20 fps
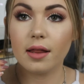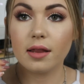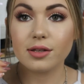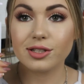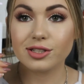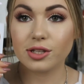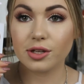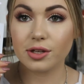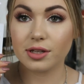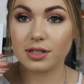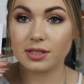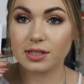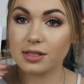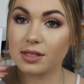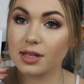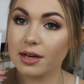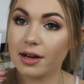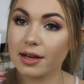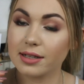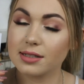So this is
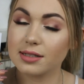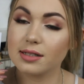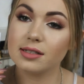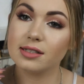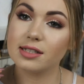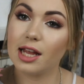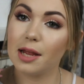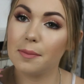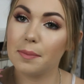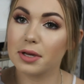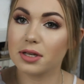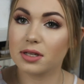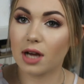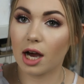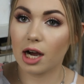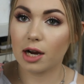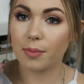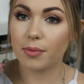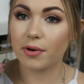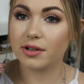a nice deep
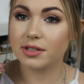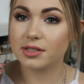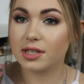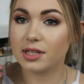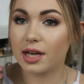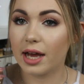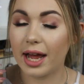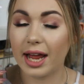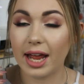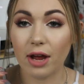dark bronzer.